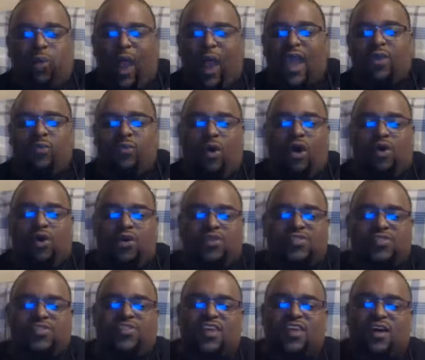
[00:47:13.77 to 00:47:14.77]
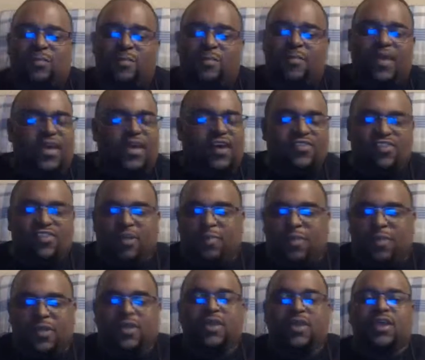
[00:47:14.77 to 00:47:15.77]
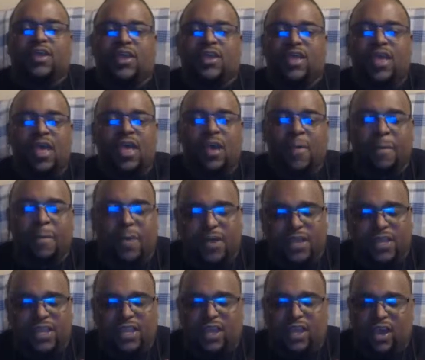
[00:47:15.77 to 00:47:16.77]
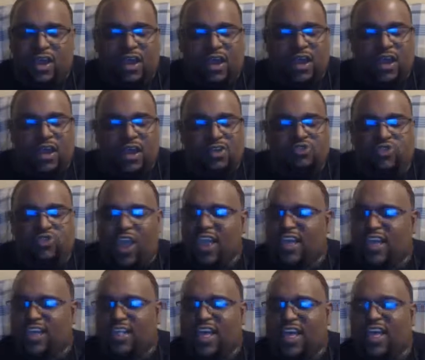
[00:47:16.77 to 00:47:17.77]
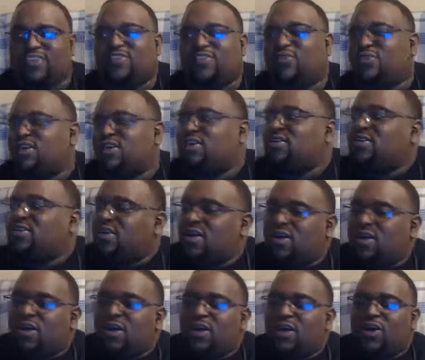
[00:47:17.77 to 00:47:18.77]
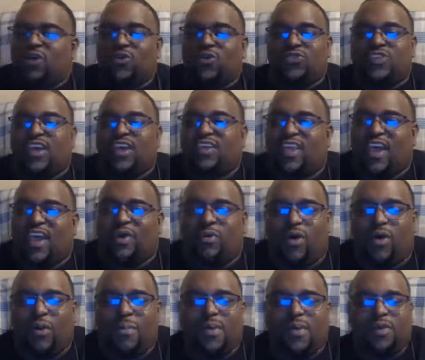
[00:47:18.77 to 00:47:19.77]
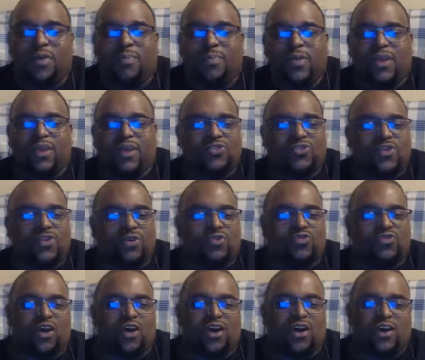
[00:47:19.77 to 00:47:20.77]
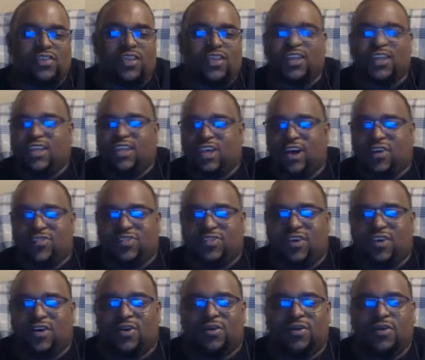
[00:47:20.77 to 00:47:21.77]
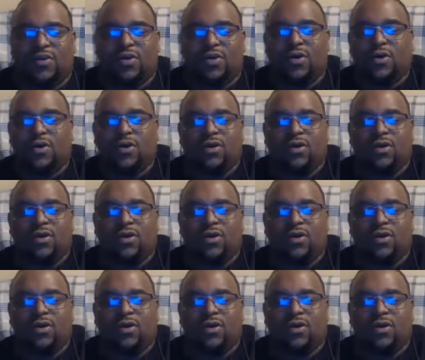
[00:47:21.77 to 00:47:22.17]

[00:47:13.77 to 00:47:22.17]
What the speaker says: like White Walkers and stuff, because they're putting dragon glass on it. Who said that it won't be used on Dany also?